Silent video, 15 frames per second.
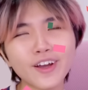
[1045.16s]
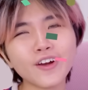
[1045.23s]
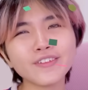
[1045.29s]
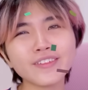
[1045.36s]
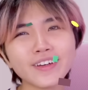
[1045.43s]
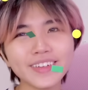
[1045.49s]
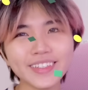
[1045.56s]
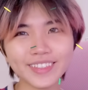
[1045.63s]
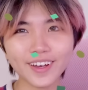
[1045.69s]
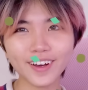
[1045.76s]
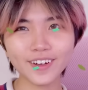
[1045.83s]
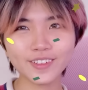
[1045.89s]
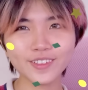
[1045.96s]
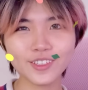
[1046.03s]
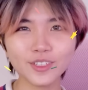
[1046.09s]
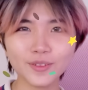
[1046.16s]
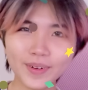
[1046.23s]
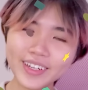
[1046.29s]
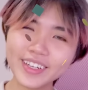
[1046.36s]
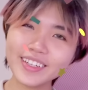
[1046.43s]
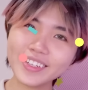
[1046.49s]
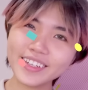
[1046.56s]
oh no, it's all good. We're
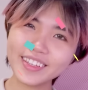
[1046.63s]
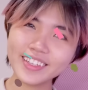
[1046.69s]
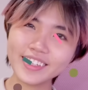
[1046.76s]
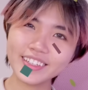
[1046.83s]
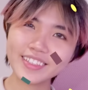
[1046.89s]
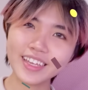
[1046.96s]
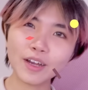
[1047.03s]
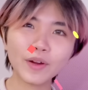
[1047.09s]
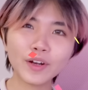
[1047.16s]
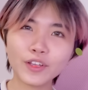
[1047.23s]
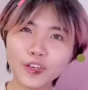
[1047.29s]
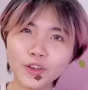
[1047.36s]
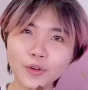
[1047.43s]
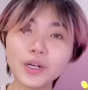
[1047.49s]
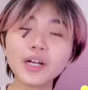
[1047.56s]
eating this. How are you?